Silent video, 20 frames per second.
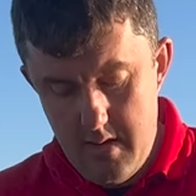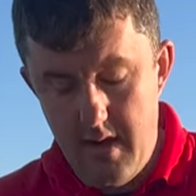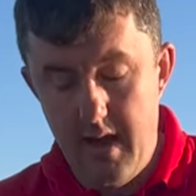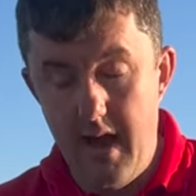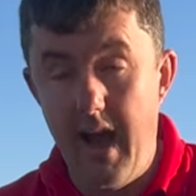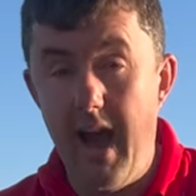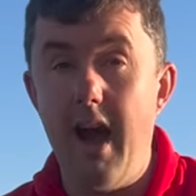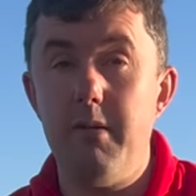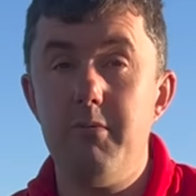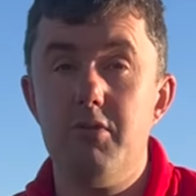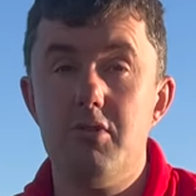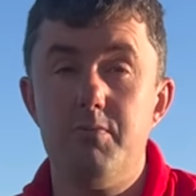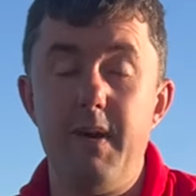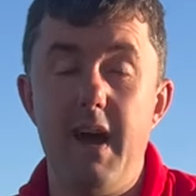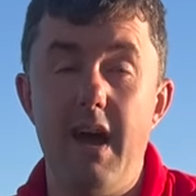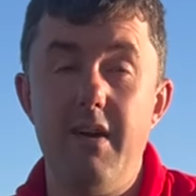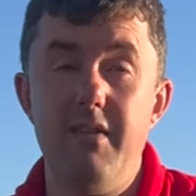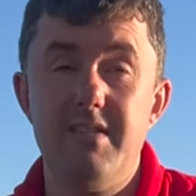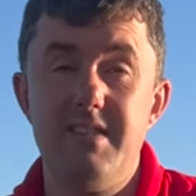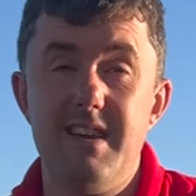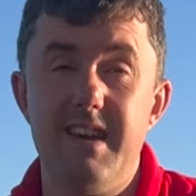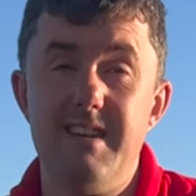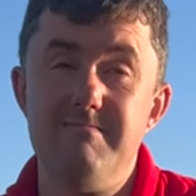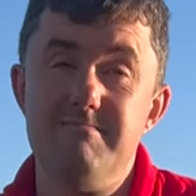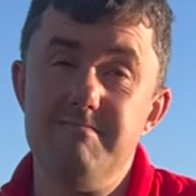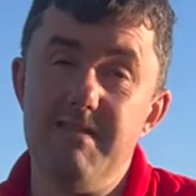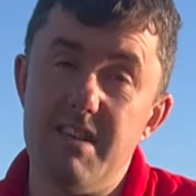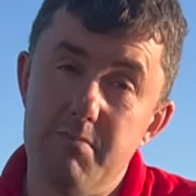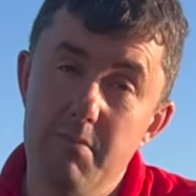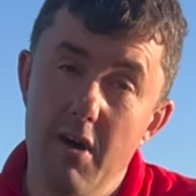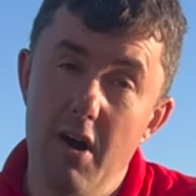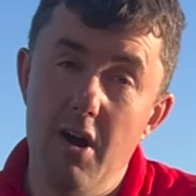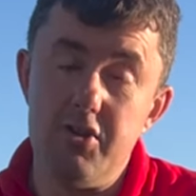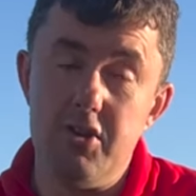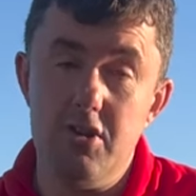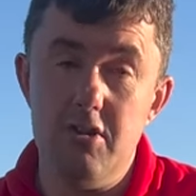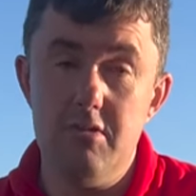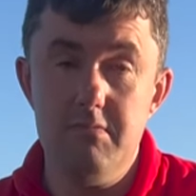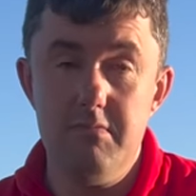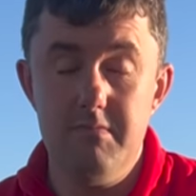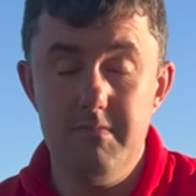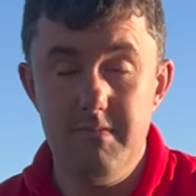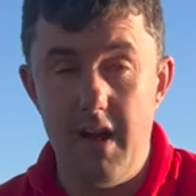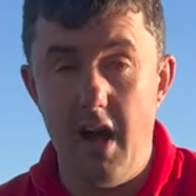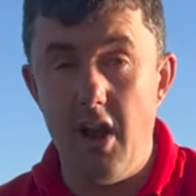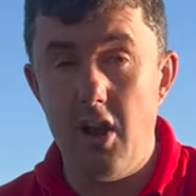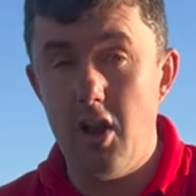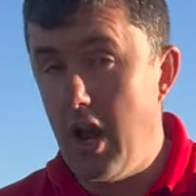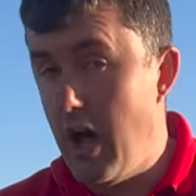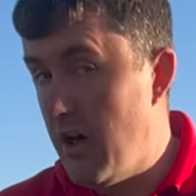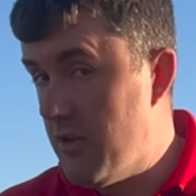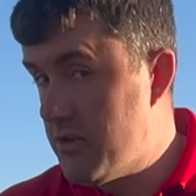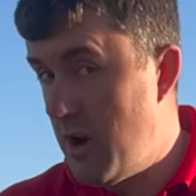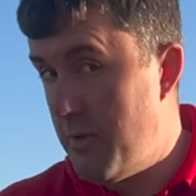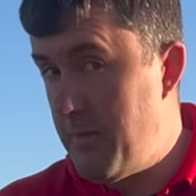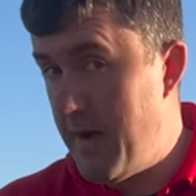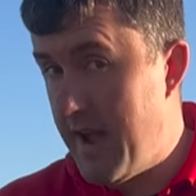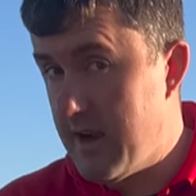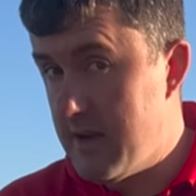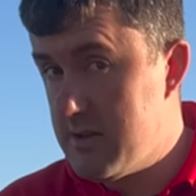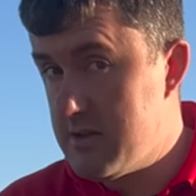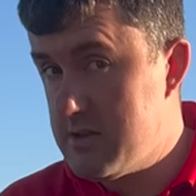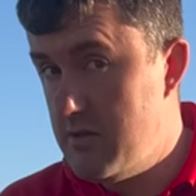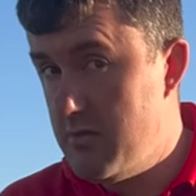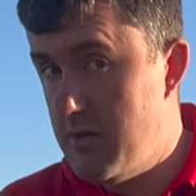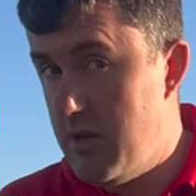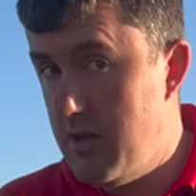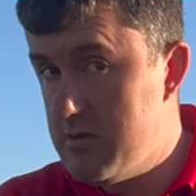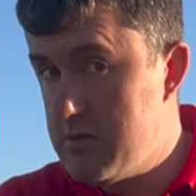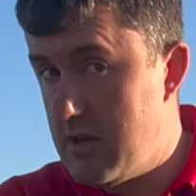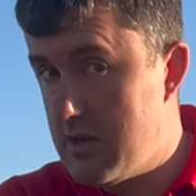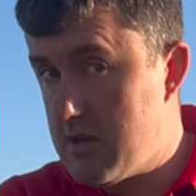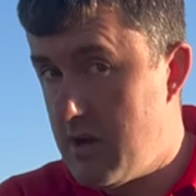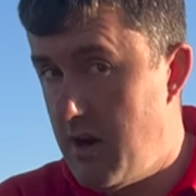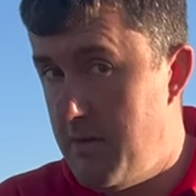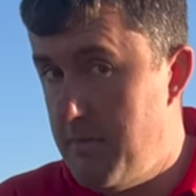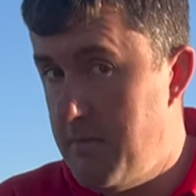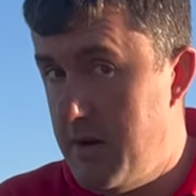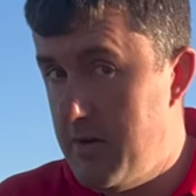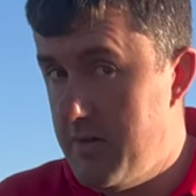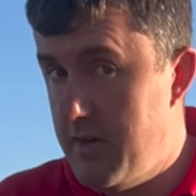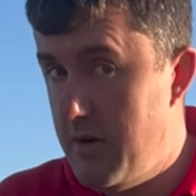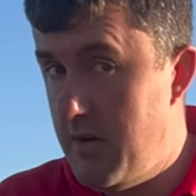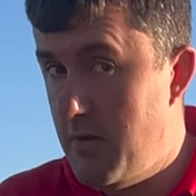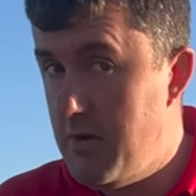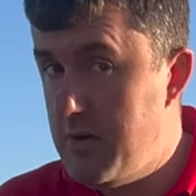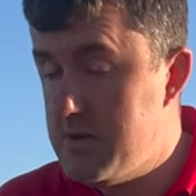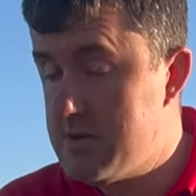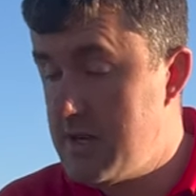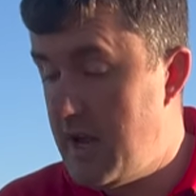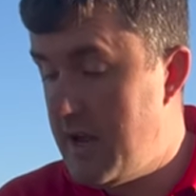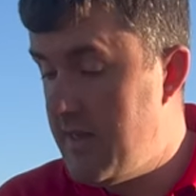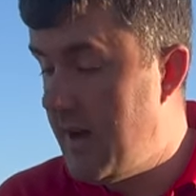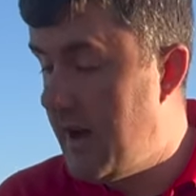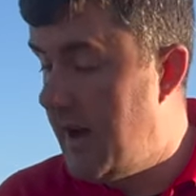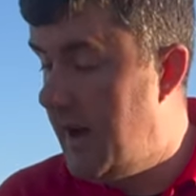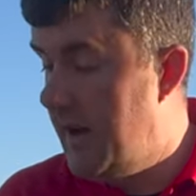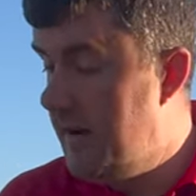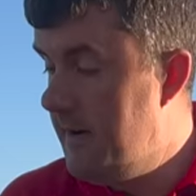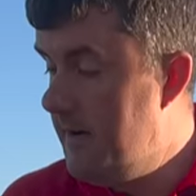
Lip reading: How much better is it? It's marginal. A lot of top anglers do use this combo though, I will say that.